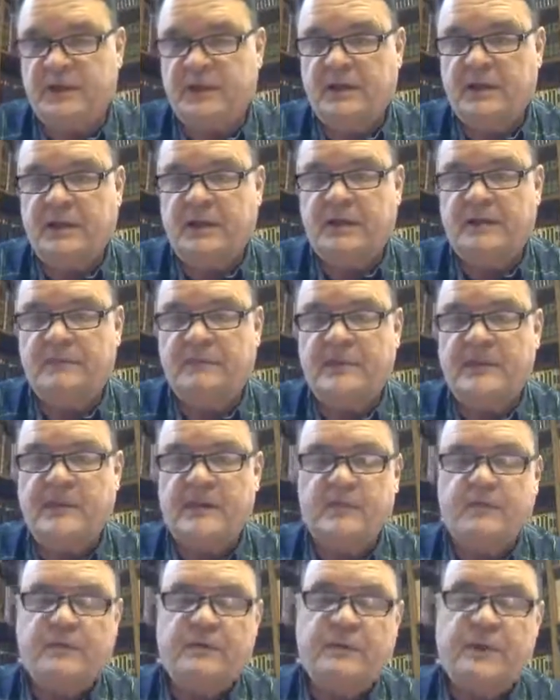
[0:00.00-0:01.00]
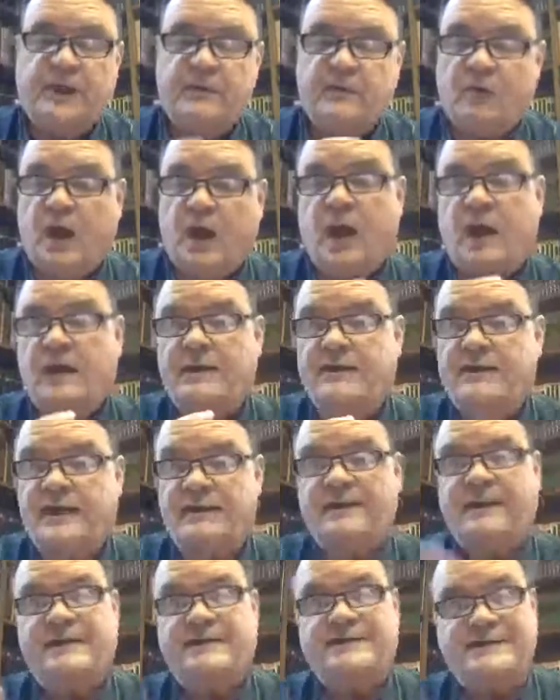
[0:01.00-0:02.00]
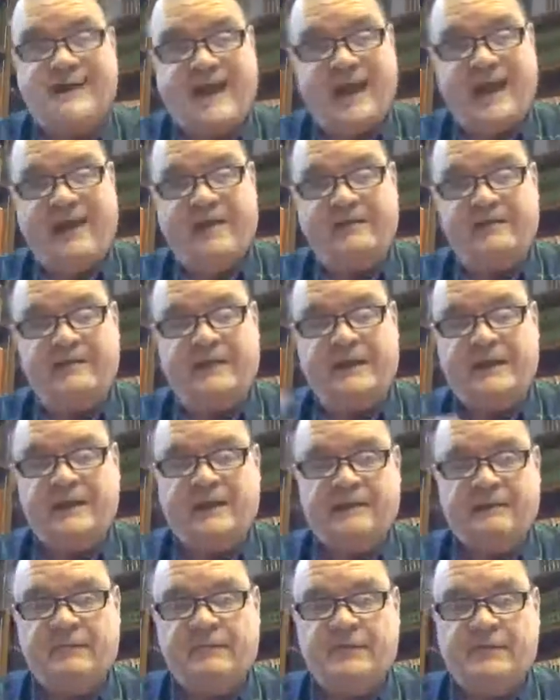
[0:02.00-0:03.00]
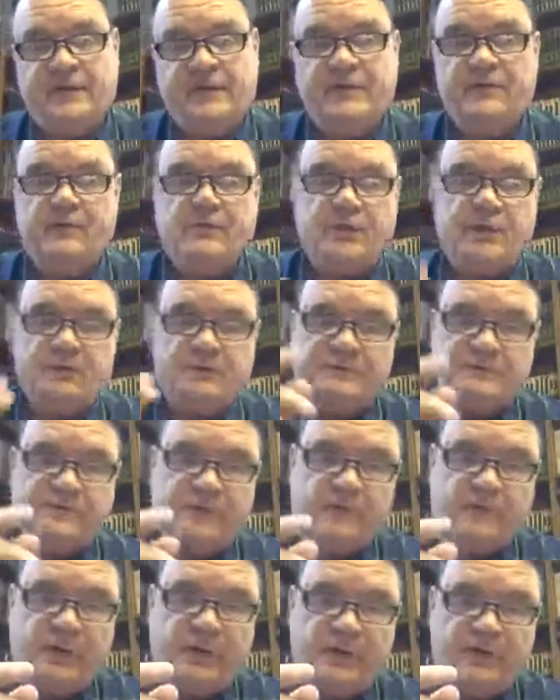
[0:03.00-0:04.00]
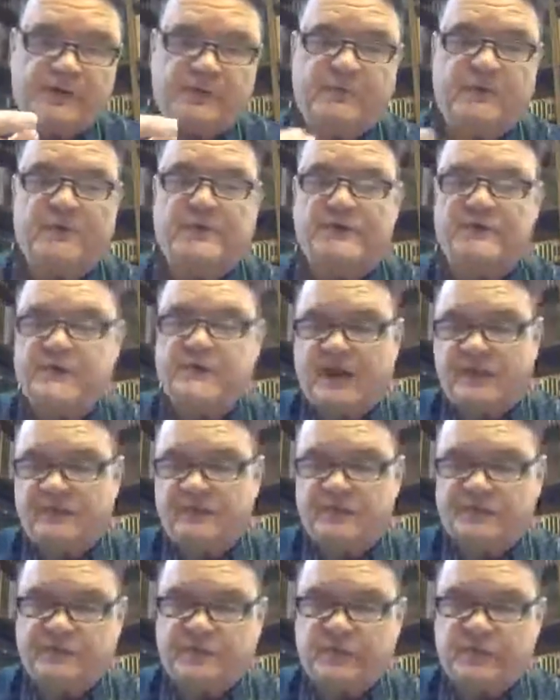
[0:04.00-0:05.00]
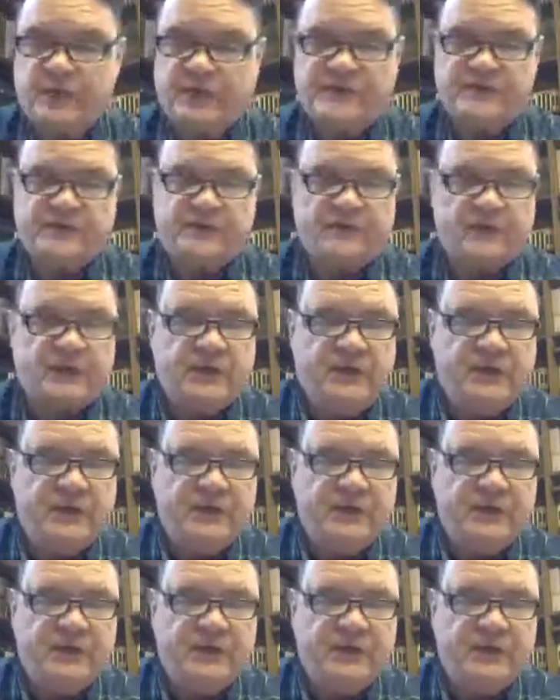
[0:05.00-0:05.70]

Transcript: Thy rod and thy staff, they comfort me. The rod was for punishment, the staff was for rescuing.